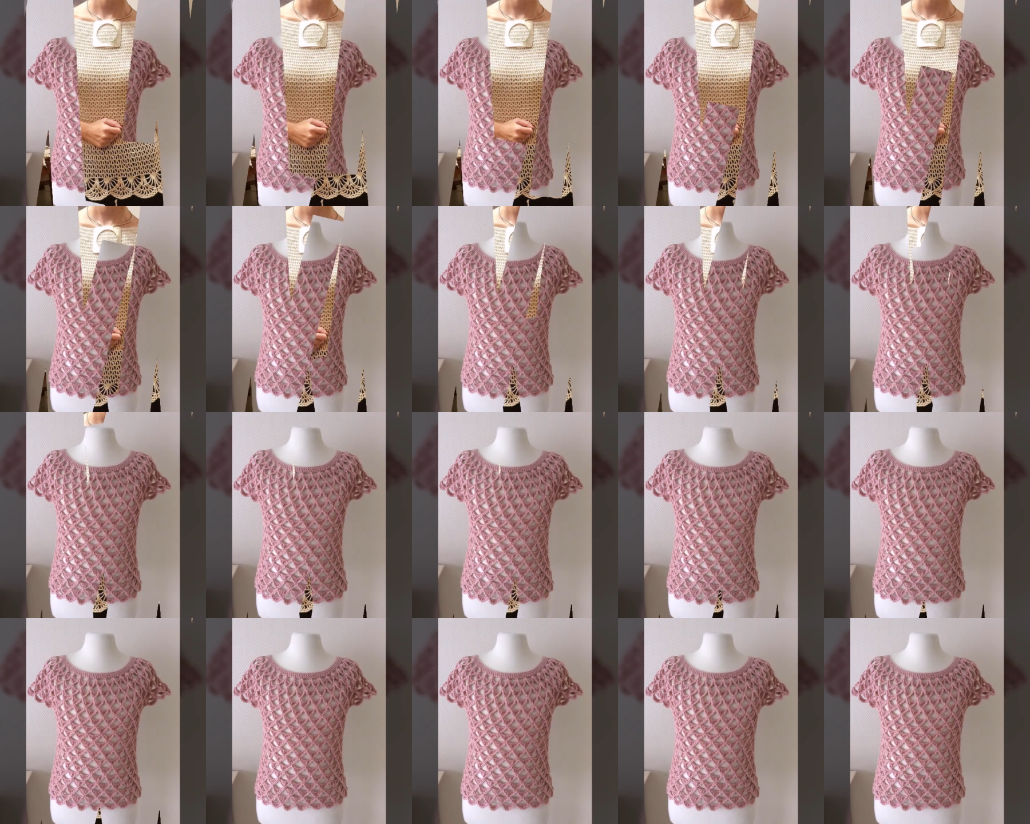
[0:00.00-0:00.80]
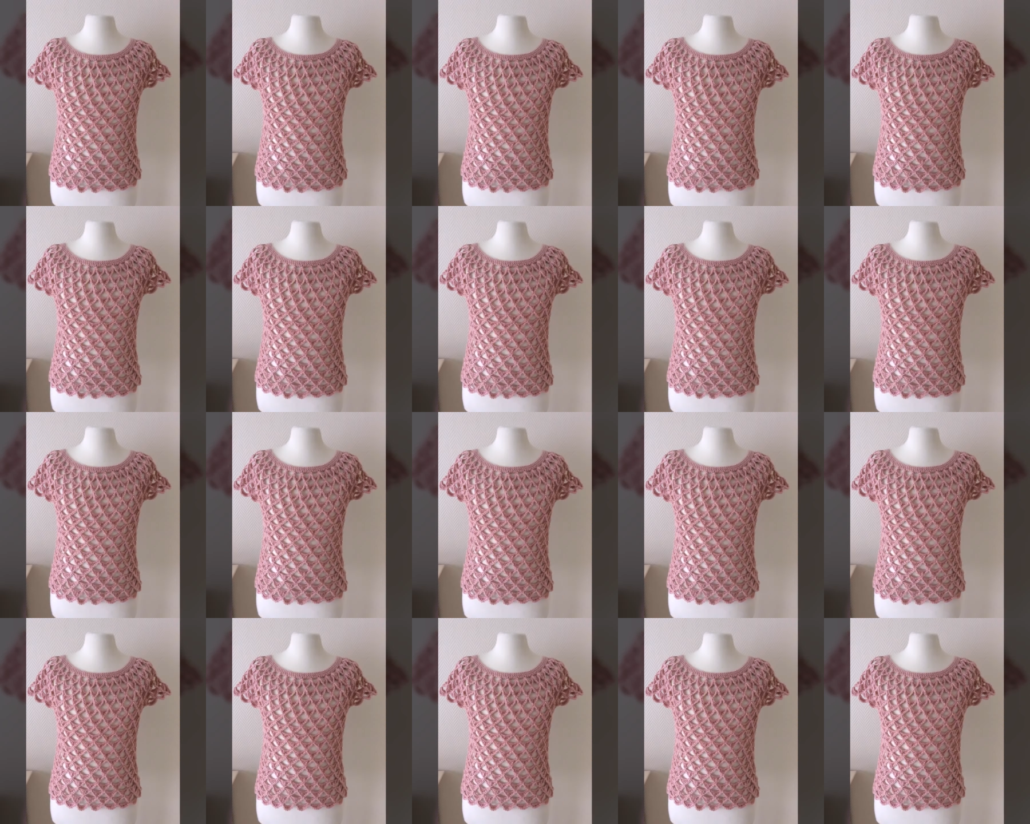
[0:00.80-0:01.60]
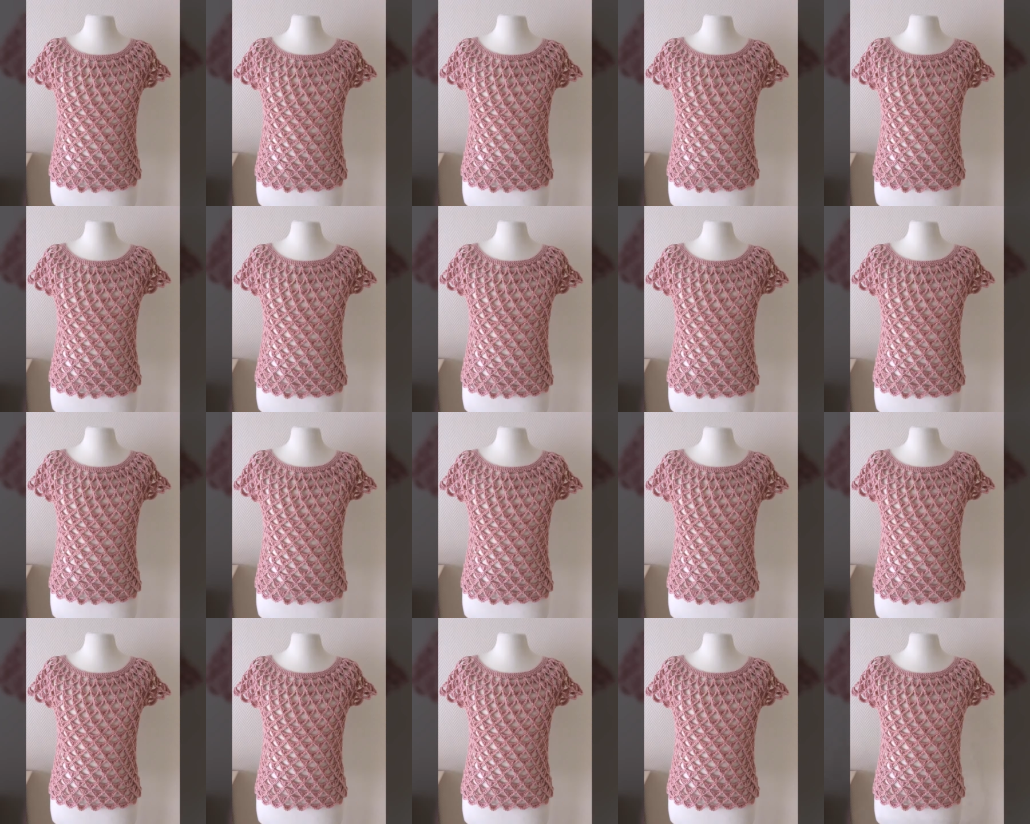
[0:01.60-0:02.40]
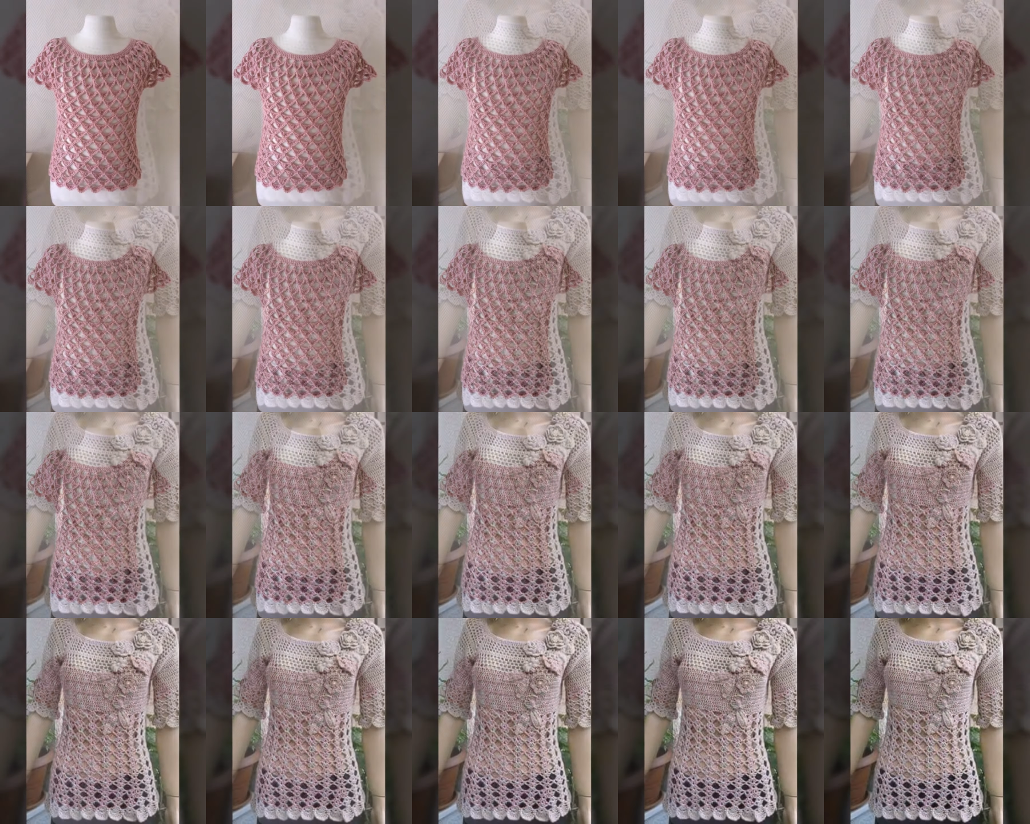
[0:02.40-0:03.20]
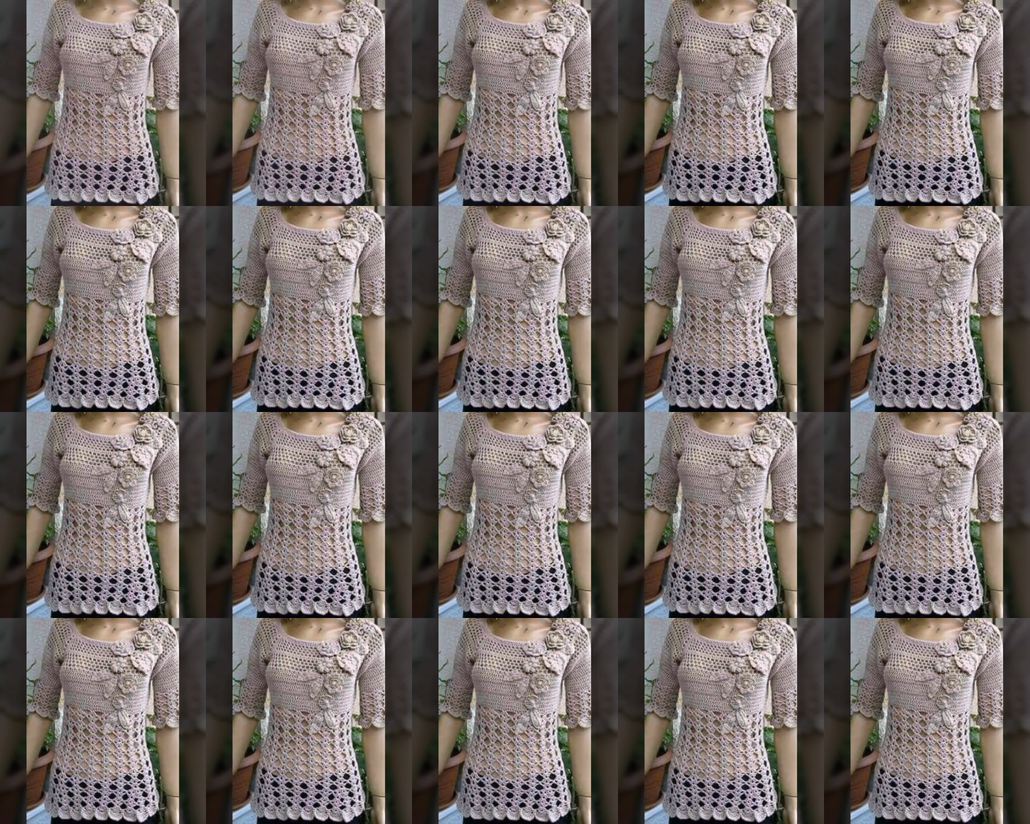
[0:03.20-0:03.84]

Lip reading: No face is visible, so there are no lips to read.